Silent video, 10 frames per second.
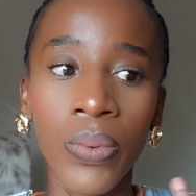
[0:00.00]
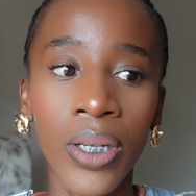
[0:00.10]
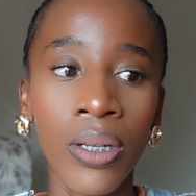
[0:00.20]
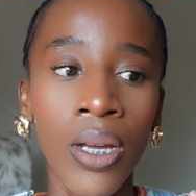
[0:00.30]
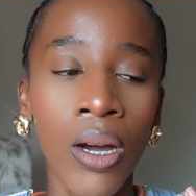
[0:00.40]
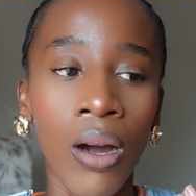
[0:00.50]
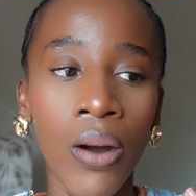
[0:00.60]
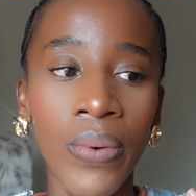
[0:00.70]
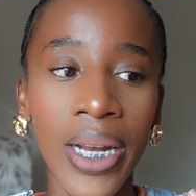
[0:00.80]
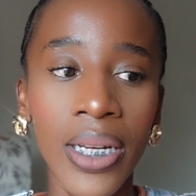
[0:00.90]
We
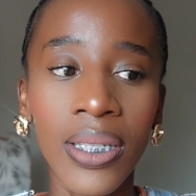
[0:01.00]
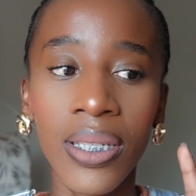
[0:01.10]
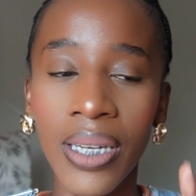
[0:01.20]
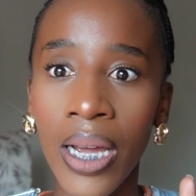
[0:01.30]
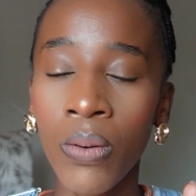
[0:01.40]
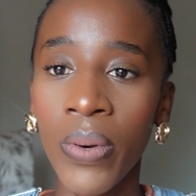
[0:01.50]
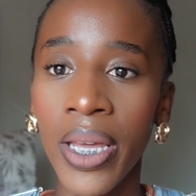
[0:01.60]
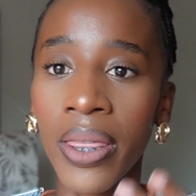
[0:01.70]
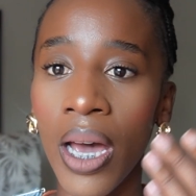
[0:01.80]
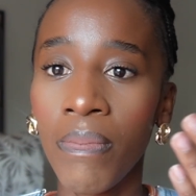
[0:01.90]
are really stuck
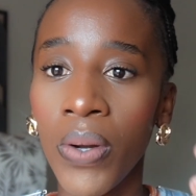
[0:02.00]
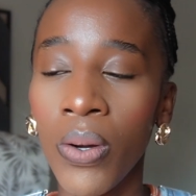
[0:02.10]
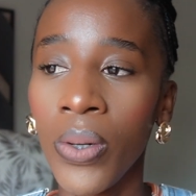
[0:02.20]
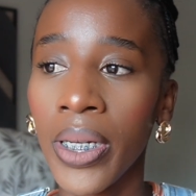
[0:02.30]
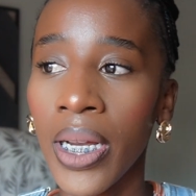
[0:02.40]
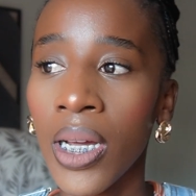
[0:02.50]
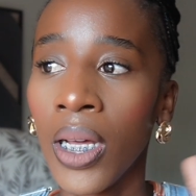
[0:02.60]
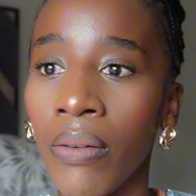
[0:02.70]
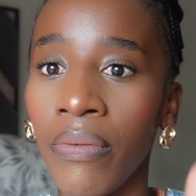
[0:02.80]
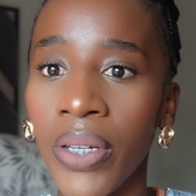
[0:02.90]
with uploading
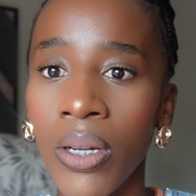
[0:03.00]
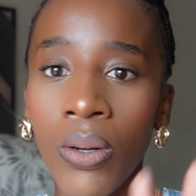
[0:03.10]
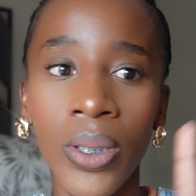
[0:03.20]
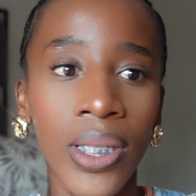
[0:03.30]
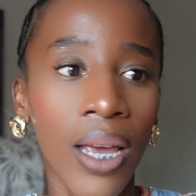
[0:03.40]
videos,